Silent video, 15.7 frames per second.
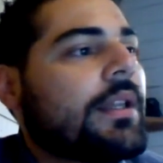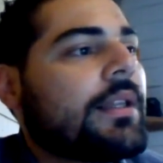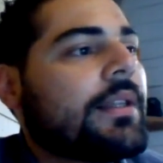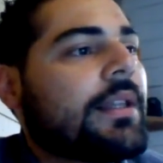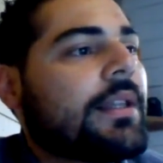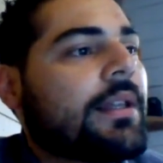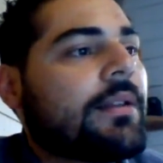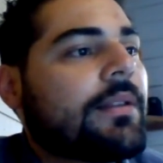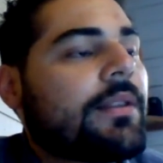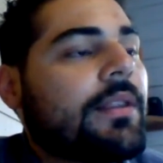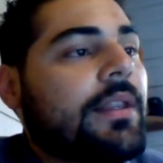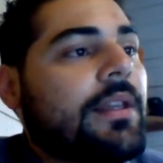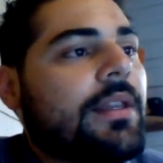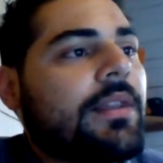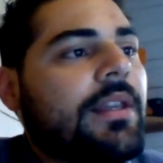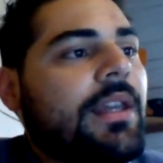
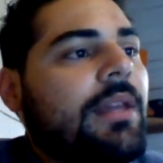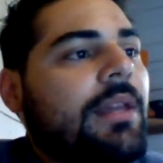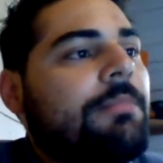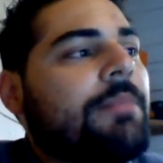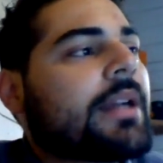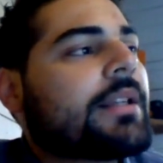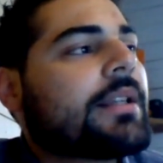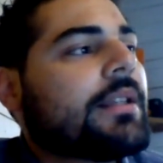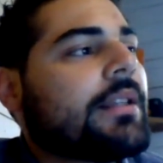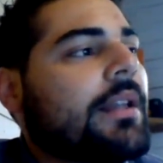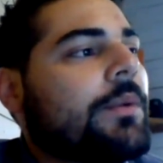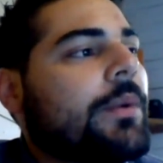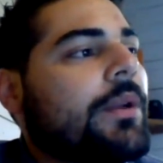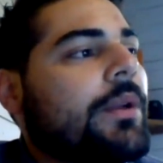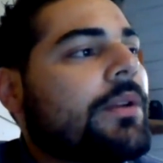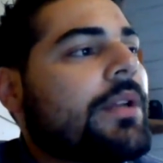the impact that
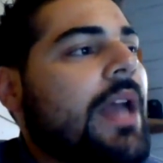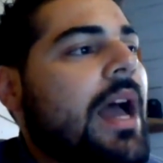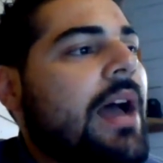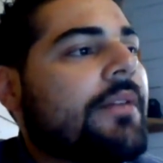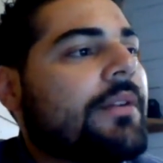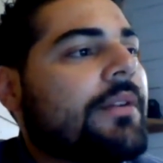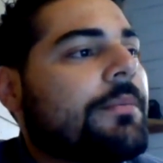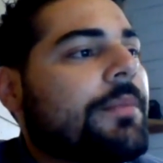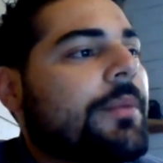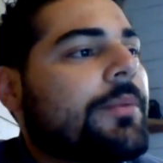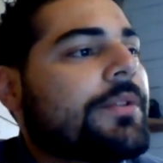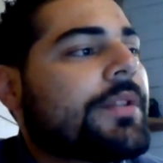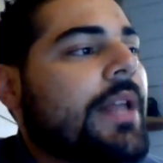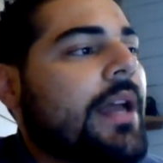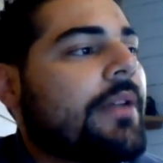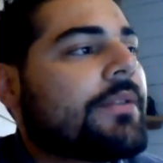we could have in
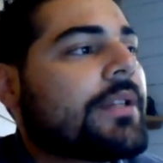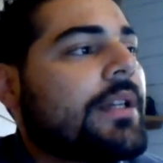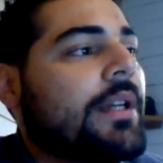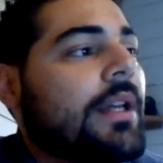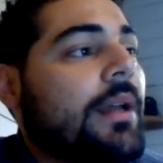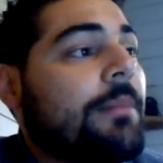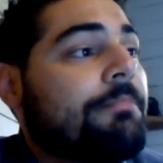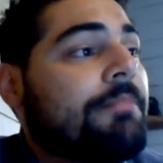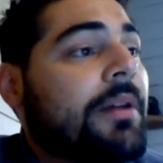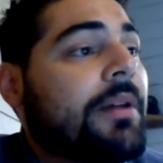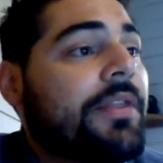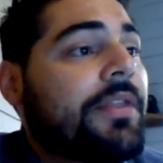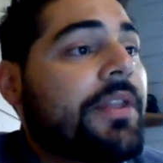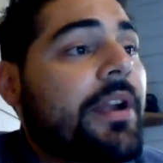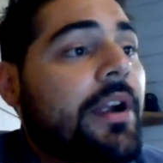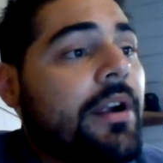people's lives.
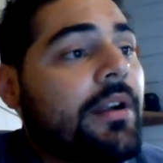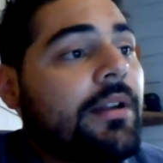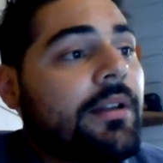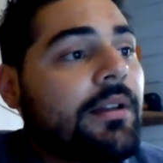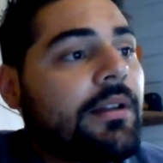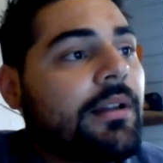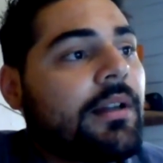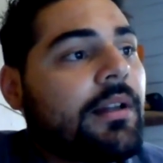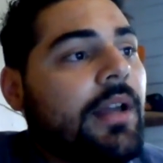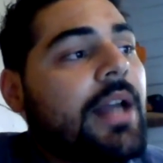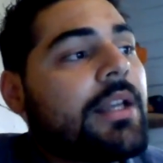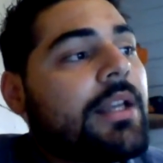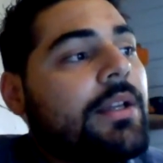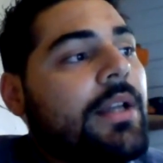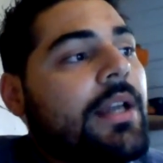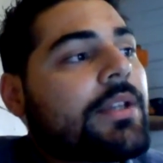But there at
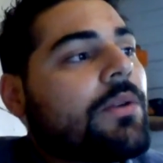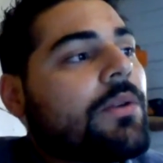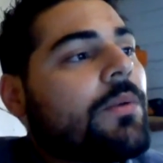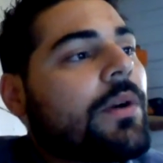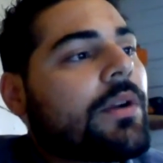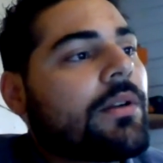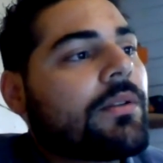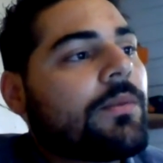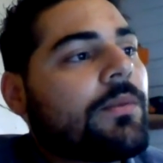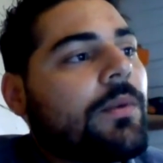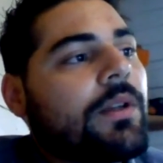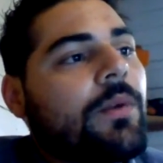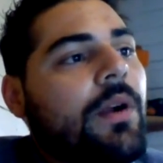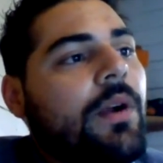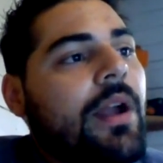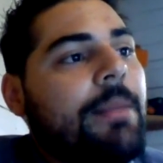UNESCO
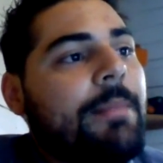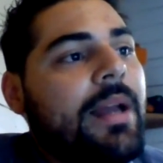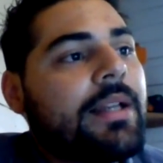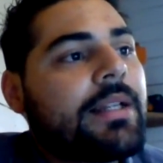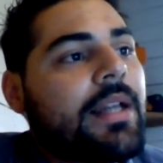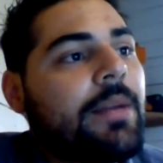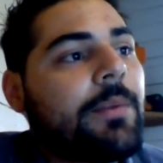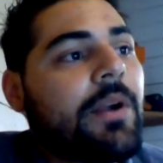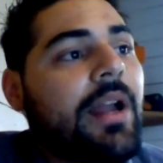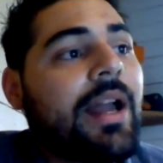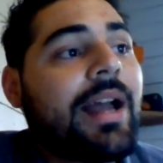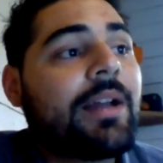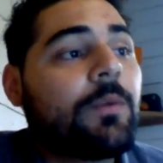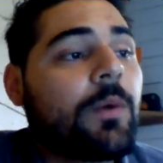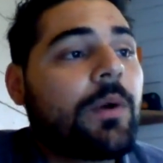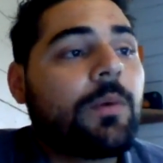was where I met Deborah,
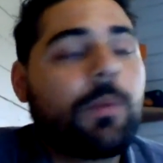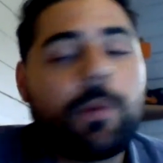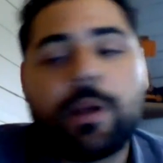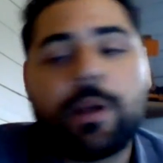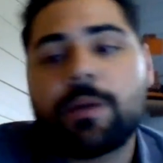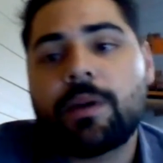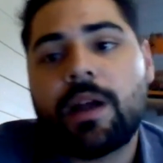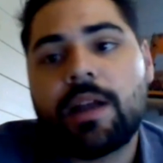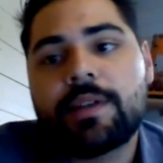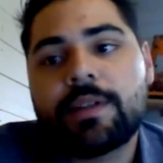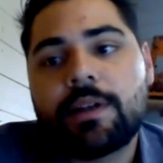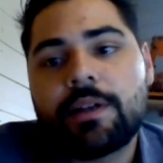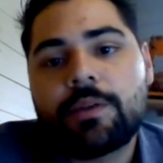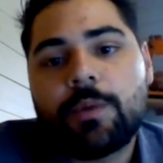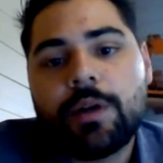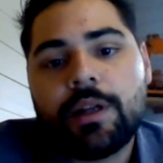and where I
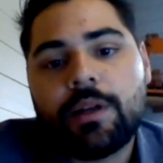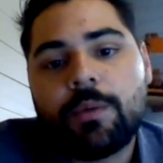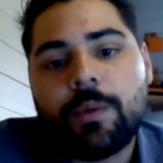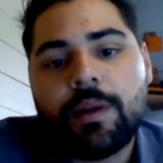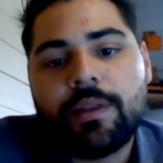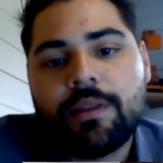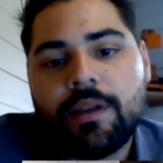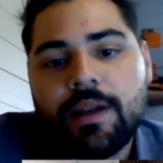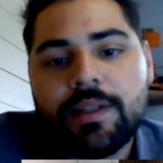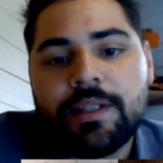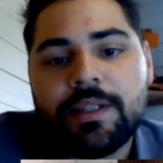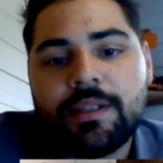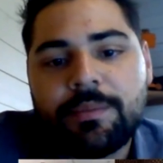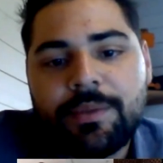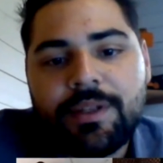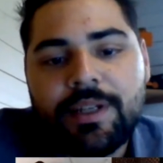started working with
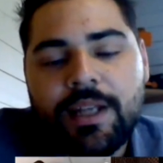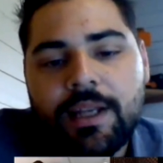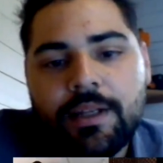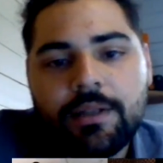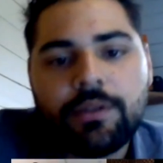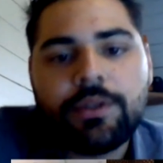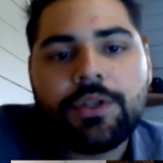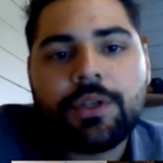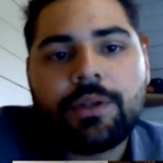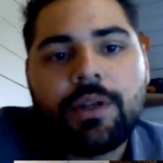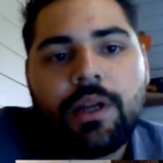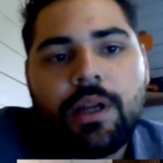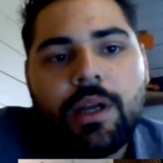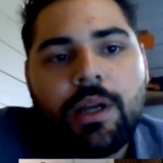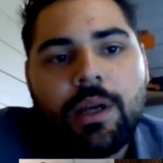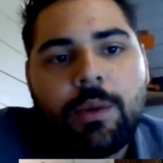accessibility and inclusion.
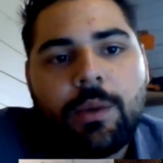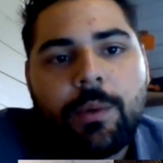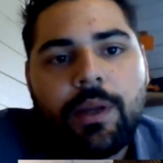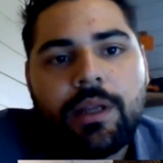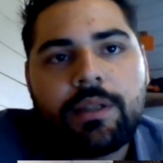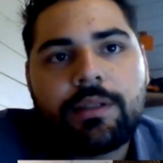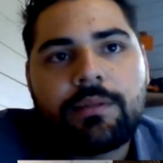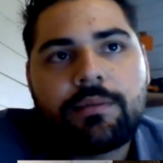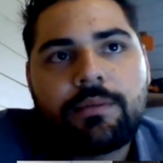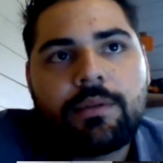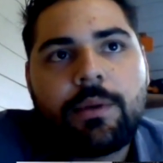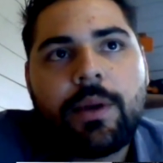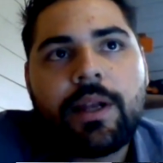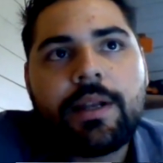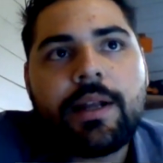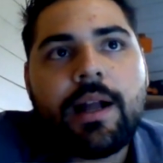We
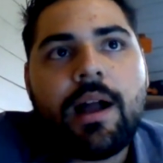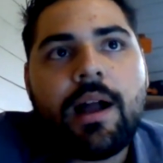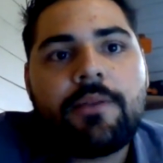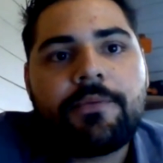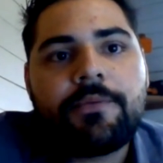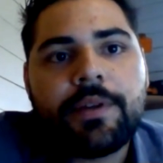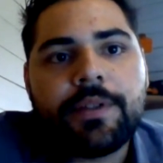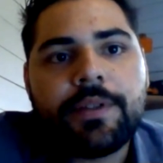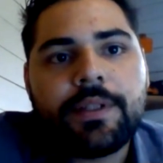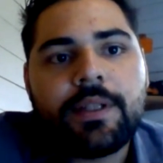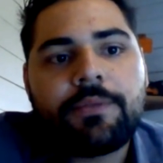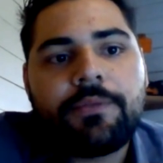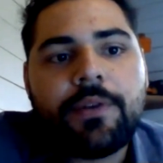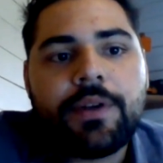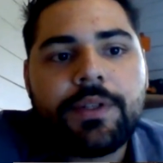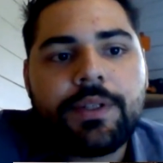created a conference,
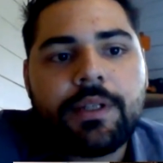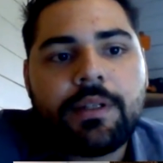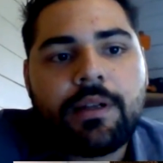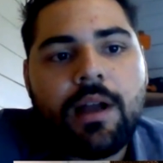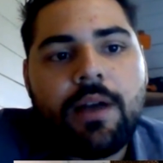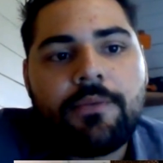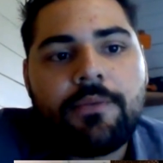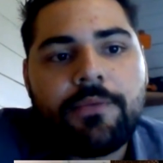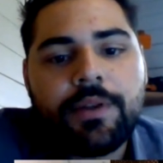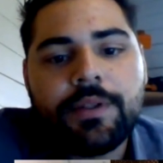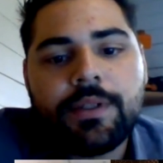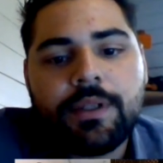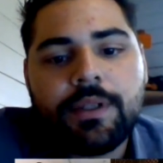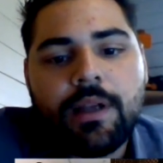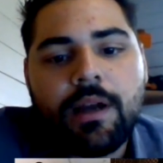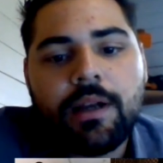the first
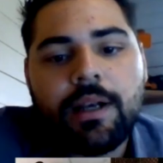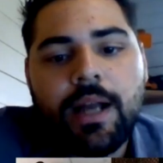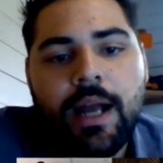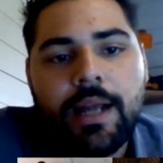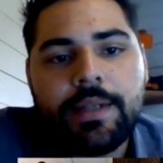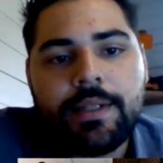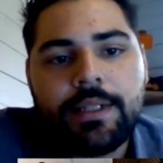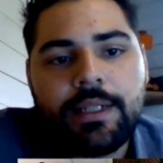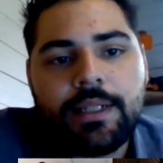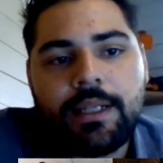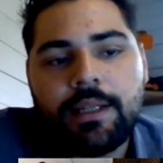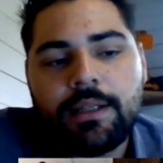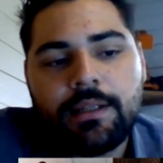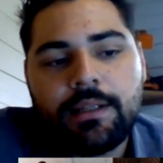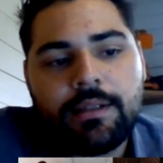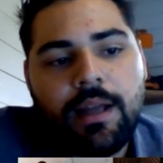conference on
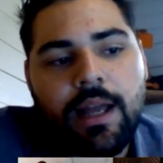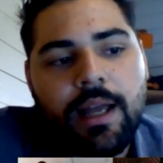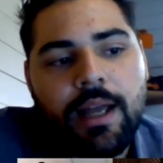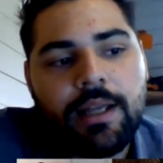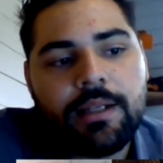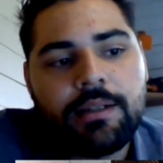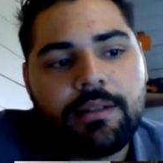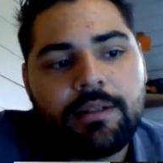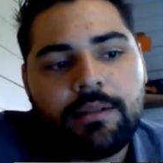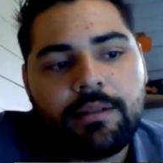ICT and